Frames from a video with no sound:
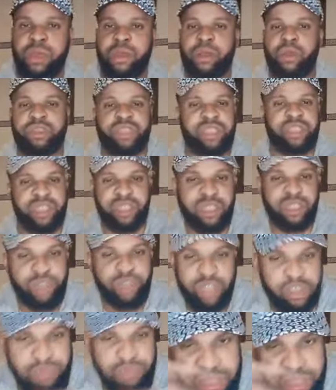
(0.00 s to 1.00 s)
Because in any
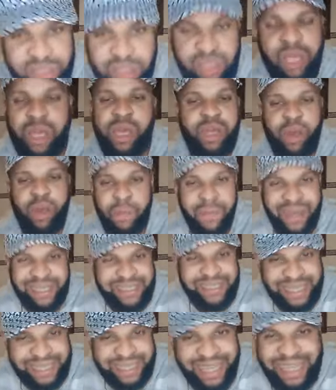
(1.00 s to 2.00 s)
do smart, a
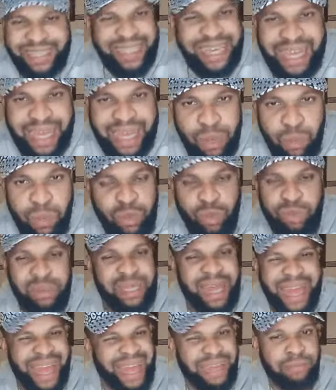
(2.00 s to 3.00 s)
master and I can't wait to
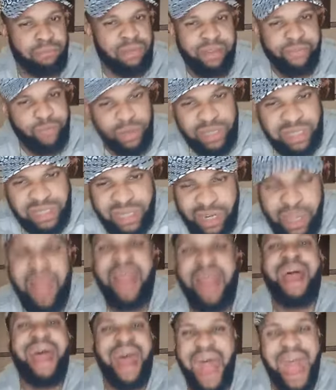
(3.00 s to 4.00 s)
die. We voice record.
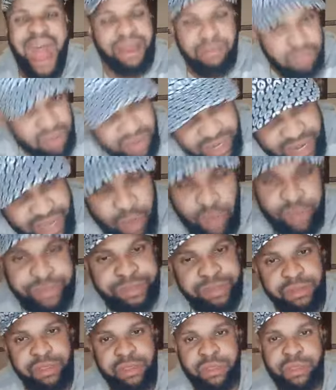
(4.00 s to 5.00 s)
Ah, we record
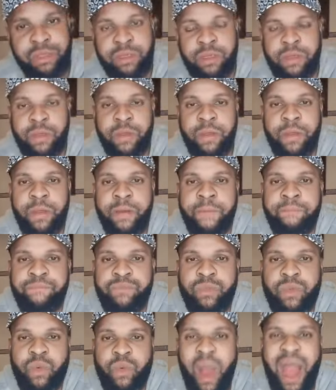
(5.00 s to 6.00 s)
in it.
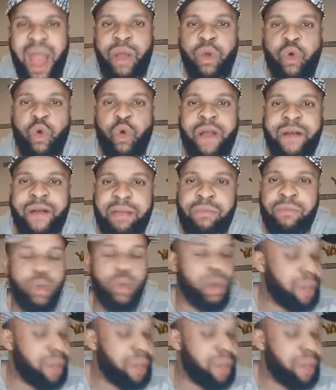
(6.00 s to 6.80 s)
Wow,